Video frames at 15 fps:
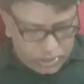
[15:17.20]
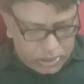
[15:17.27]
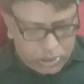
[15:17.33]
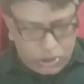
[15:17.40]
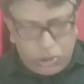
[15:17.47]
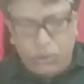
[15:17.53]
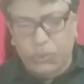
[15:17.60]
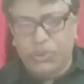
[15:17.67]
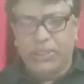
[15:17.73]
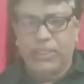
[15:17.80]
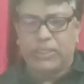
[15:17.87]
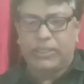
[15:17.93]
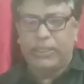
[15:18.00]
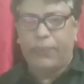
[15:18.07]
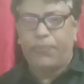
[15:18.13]

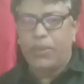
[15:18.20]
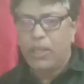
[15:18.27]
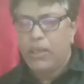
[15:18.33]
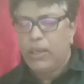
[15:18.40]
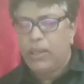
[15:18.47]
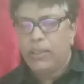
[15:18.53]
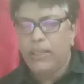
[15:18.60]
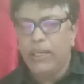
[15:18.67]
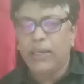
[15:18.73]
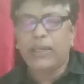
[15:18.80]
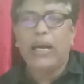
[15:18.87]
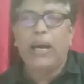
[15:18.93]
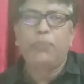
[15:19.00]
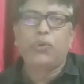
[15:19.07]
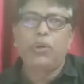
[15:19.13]
UCC. Then
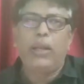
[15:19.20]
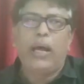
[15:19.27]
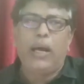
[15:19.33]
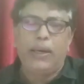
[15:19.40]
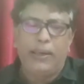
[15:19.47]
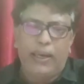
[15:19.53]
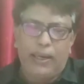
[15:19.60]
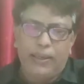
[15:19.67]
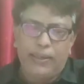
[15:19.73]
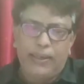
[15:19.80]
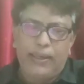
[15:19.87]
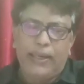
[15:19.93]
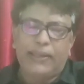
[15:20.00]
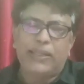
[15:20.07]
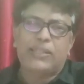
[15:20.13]

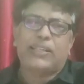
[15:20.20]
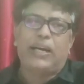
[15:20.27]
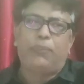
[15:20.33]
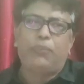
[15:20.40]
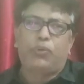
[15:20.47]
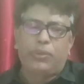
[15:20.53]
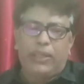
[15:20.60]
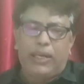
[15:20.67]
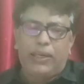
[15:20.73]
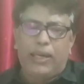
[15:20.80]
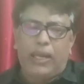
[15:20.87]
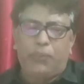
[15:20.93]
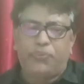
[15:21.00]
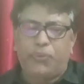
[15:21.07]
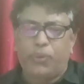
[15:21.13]
let us come to the
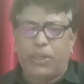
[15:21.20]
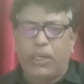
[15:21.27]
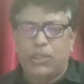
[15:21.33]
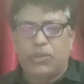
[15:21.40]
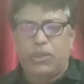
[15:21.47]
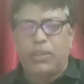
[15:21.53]
now focus on